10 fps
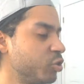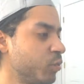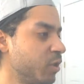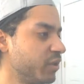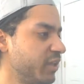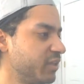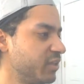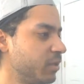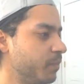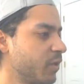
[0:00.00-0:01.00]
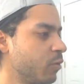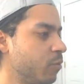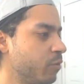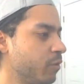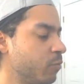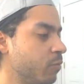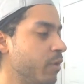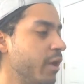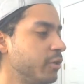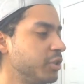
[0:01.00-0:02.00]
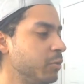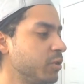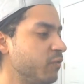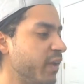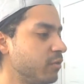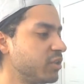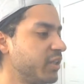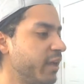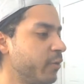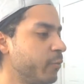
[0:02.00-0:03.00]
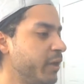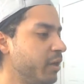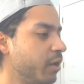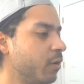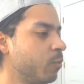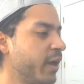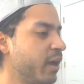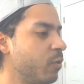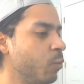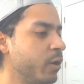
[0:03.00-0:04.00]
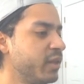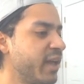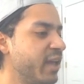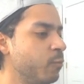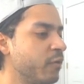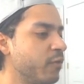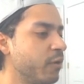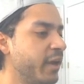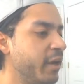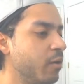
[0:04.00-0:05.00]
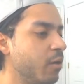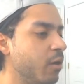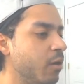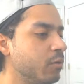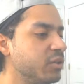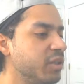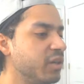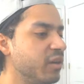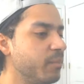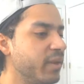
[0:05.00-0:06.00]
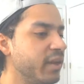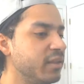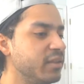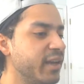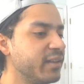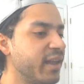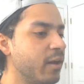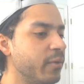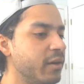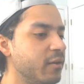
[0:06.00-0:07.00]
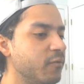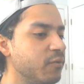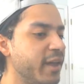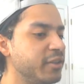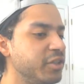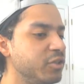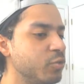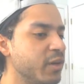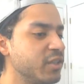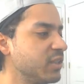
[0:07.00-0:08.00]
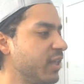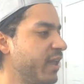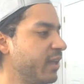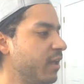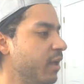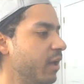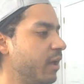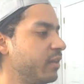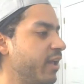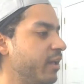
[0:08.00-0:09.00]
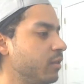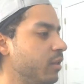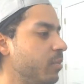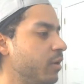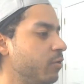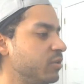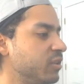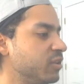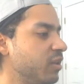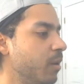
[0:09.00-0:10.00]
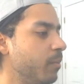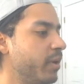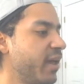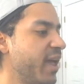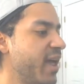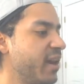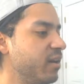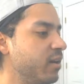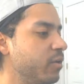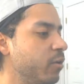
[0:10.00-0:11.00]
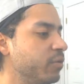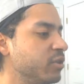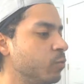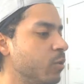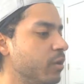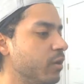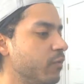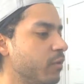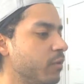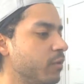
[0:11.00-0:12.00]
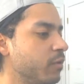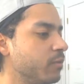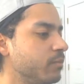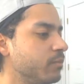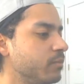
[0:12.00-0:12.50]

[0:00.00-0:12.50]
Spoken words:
drunkenness. Quote unquote, she was found staggering around one night with her hair all done up and decked out in a flashy dress like a nightclub hostess, but hadn't noticed one of her